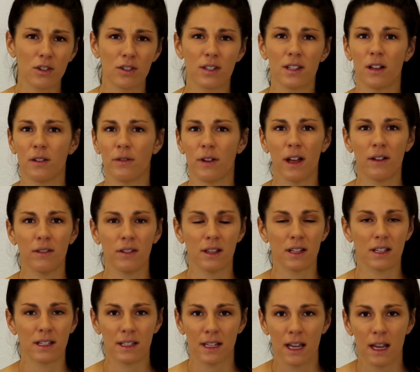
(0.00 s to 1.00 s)
yourself having
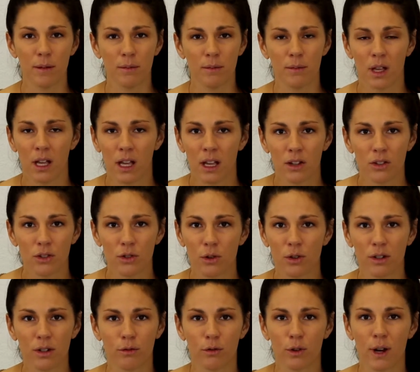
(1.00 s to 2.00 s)
the same
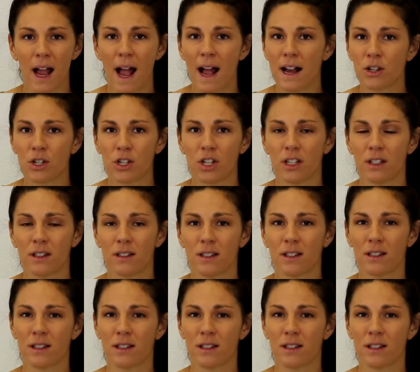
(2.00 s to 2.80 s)
sort of reactions.